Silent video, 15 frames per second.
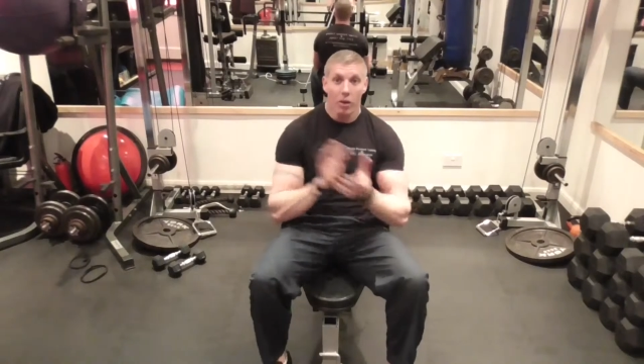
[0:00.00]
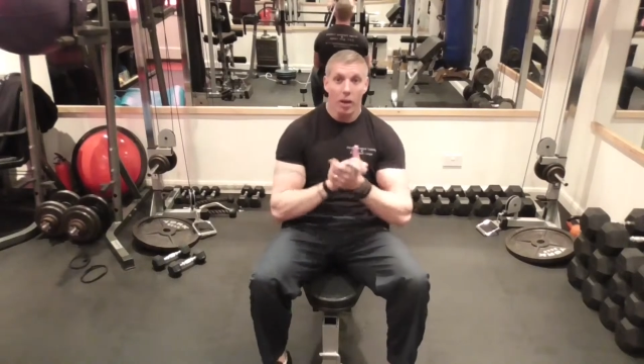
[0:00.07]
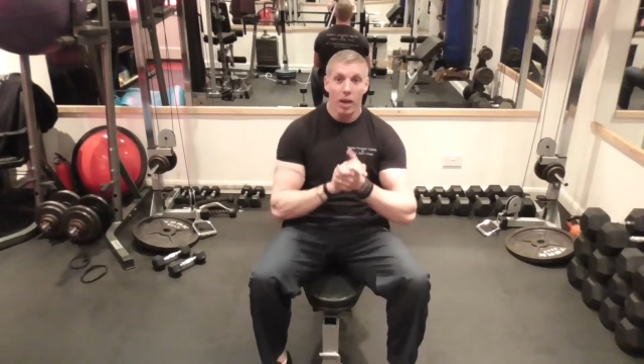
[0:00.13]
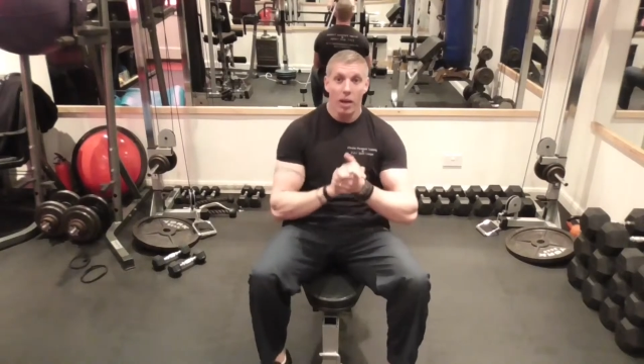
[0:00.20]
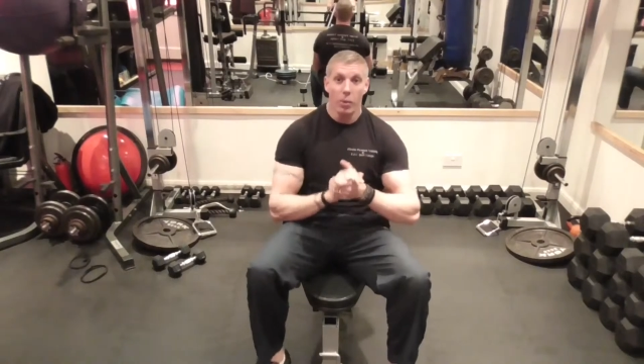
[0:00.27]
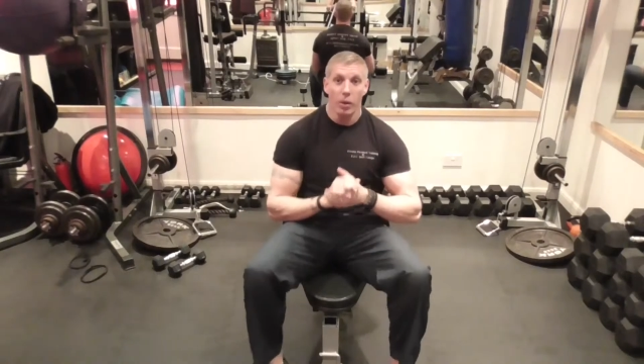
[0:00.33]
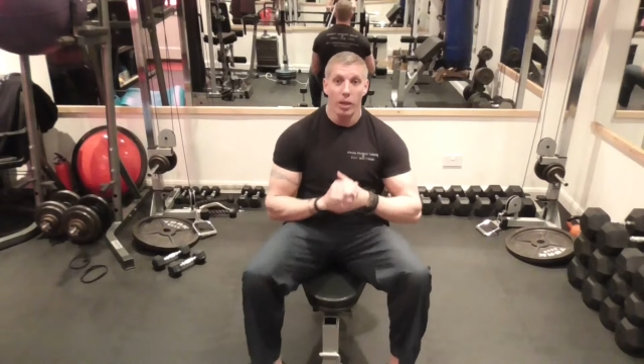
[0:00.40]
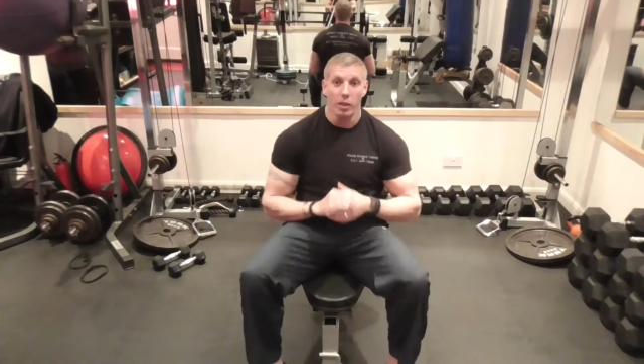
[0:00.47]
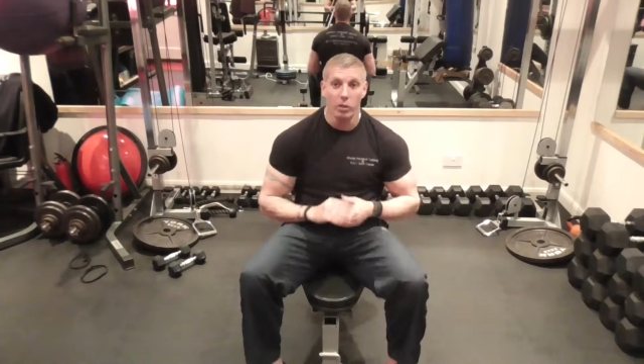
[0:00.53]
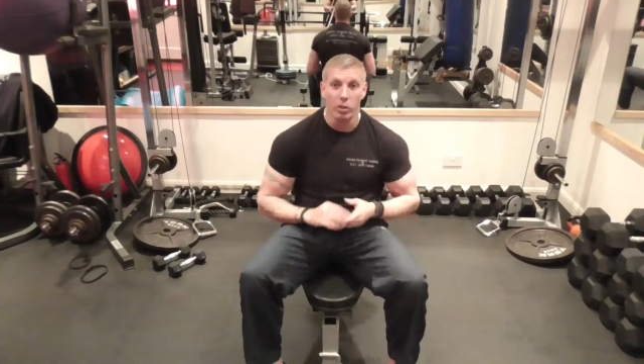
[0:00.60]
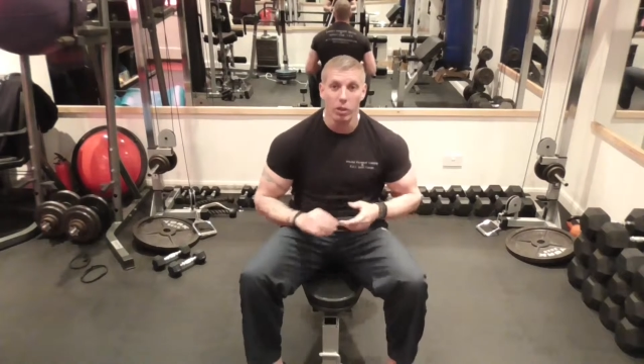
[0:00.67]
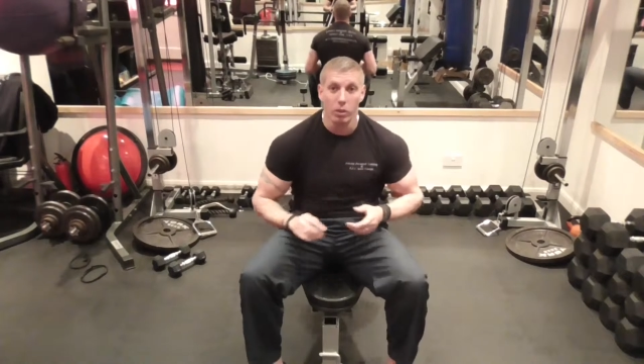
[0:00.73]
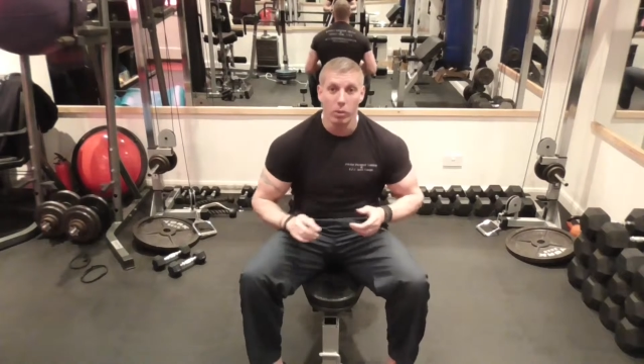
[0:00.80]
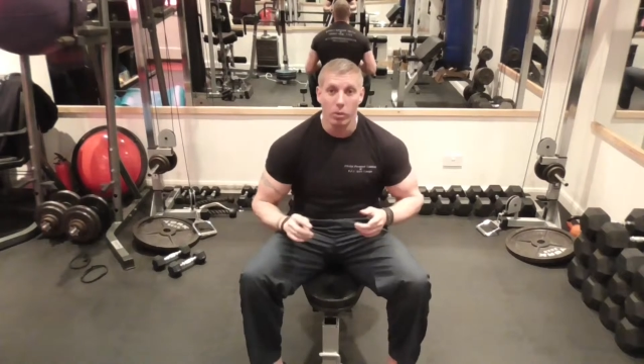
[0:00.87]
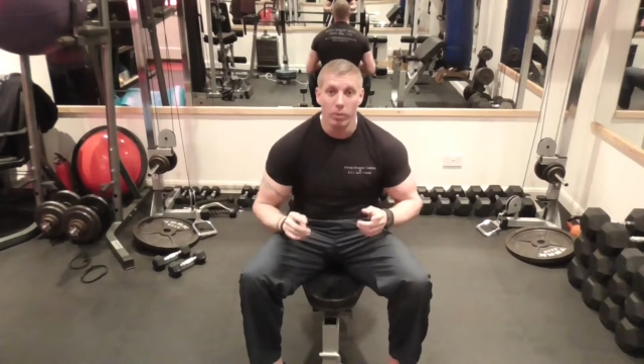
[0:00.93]
Okay, week
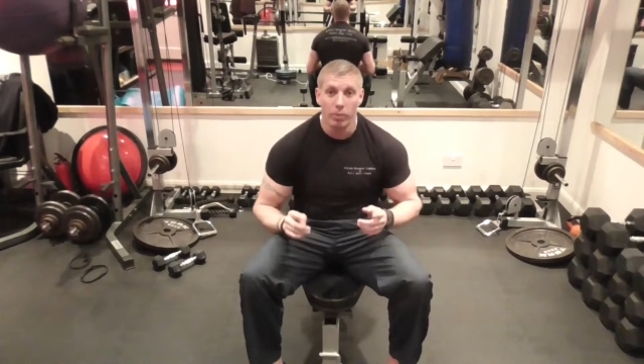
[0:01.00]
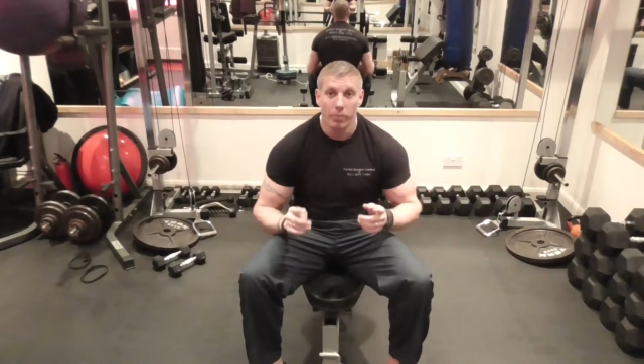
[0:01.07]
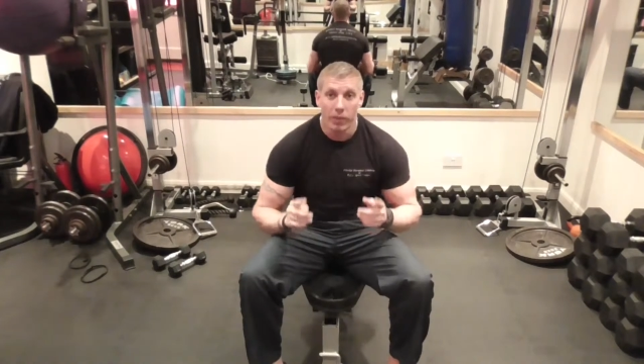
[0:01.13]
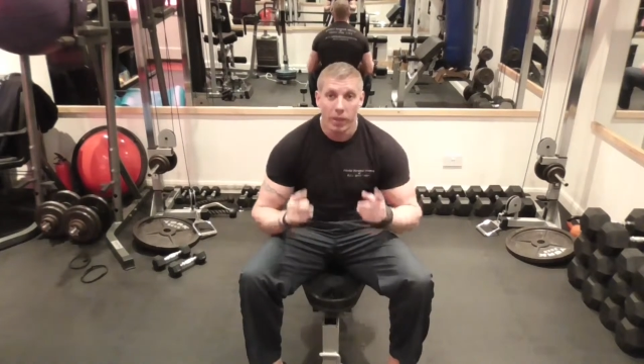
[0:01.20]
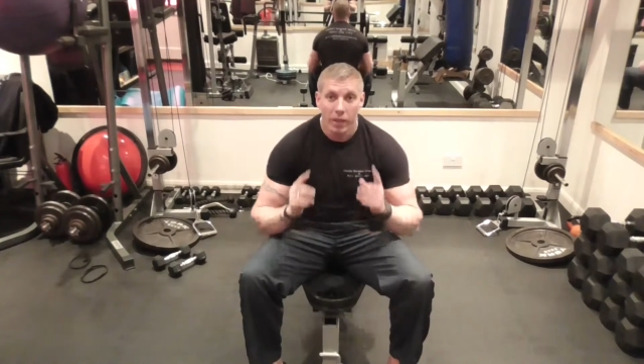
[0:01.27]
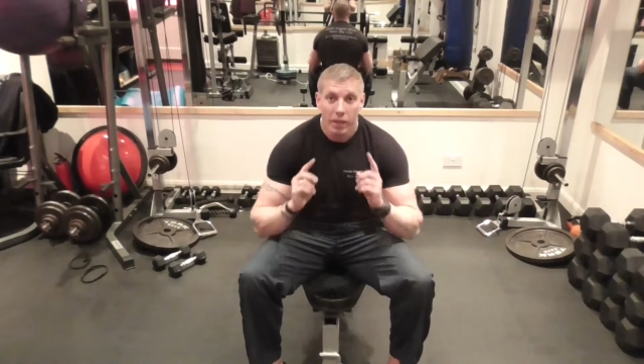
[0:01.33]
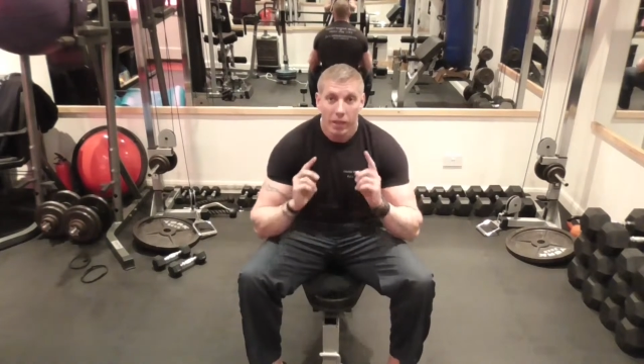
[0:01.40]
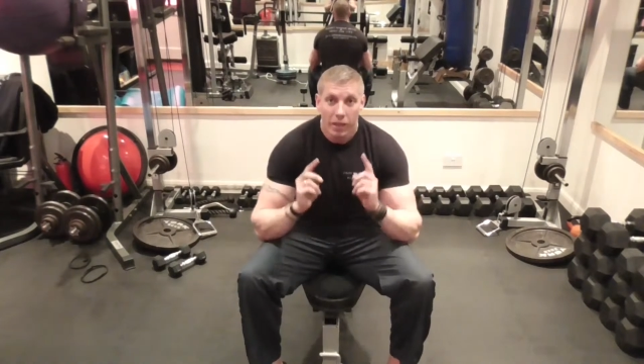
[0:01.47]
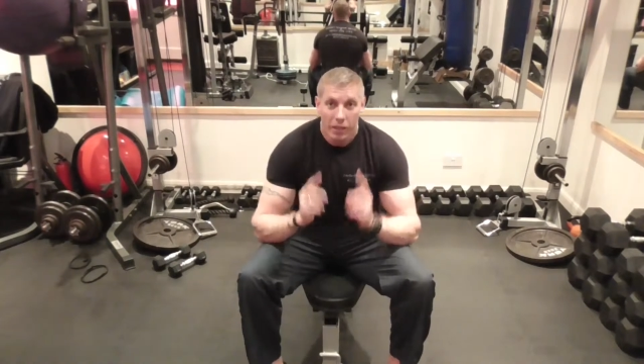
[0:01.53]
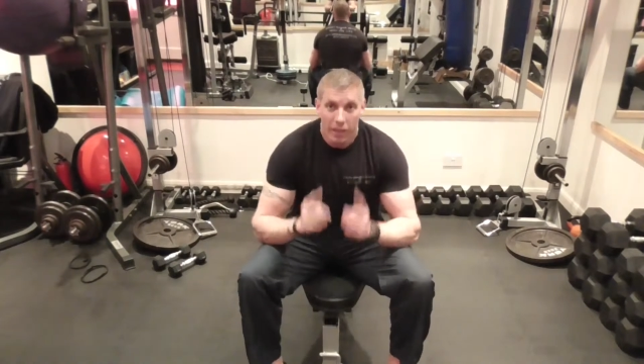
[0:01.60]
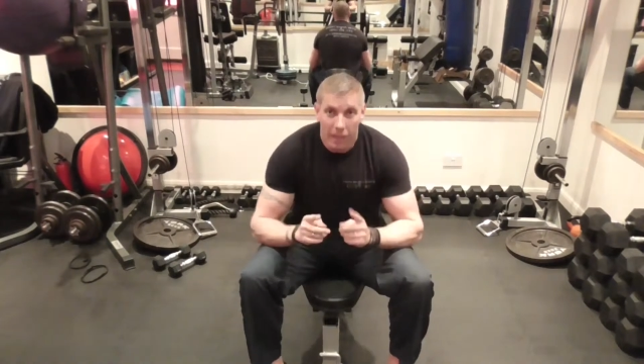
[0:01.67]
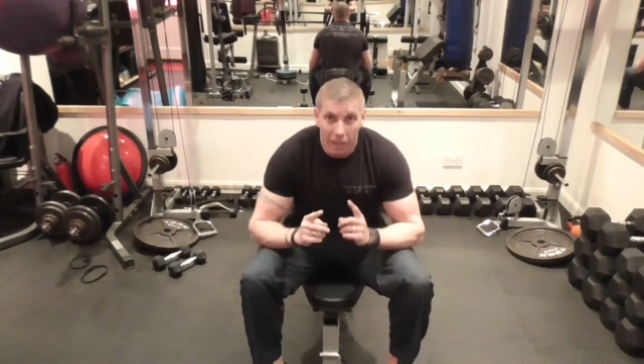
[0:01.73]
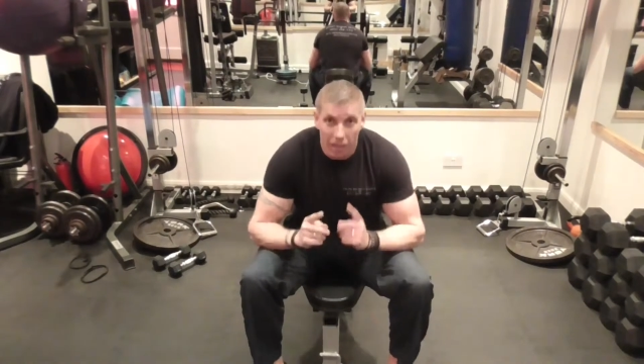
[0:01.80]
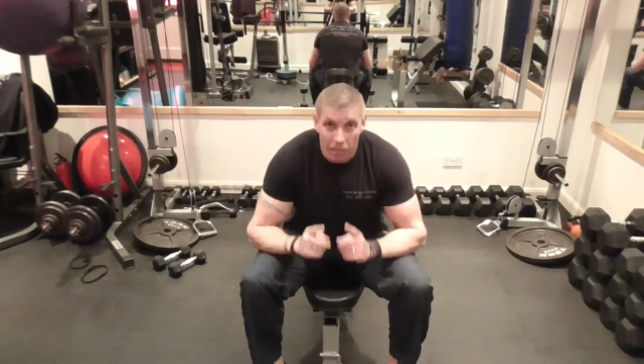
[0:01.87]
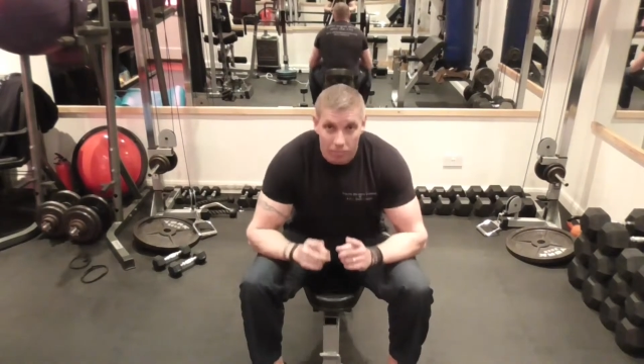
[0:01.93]
2.
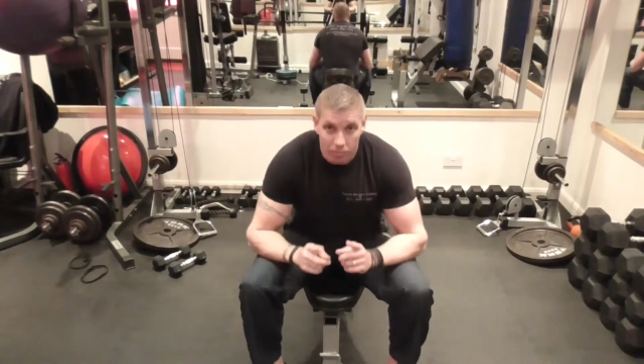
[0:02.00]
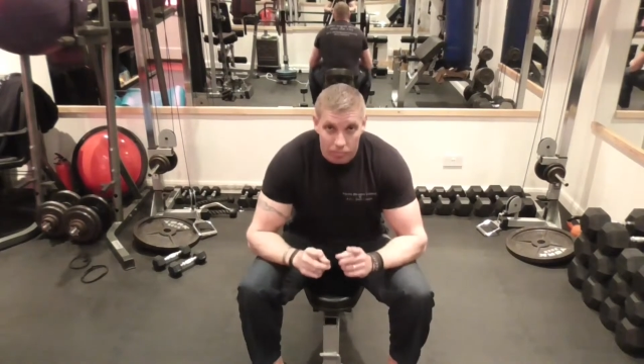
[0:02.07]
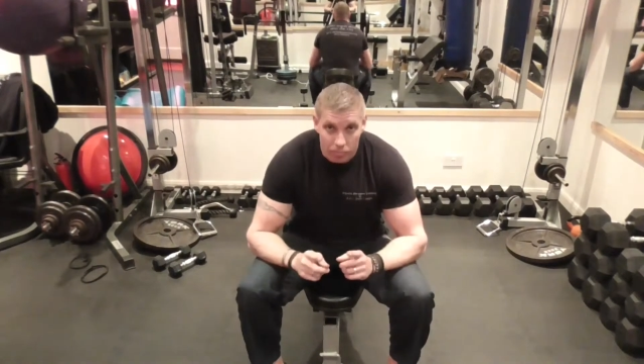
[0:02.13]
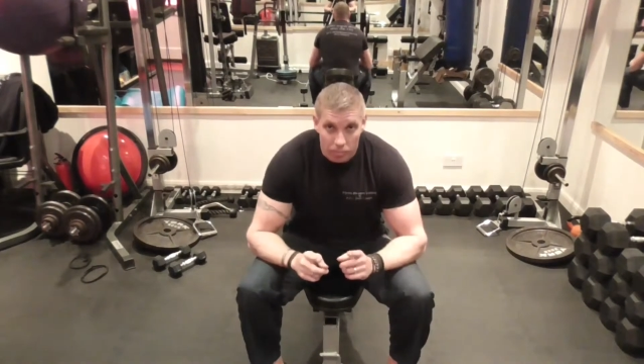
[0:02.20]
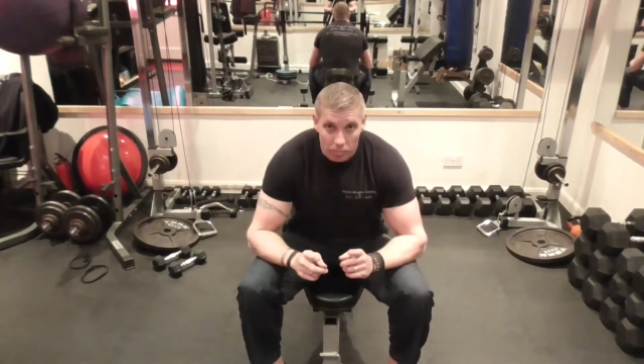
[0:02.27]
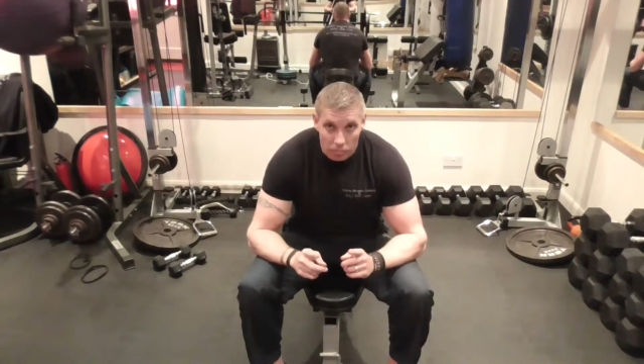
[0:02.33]
Now,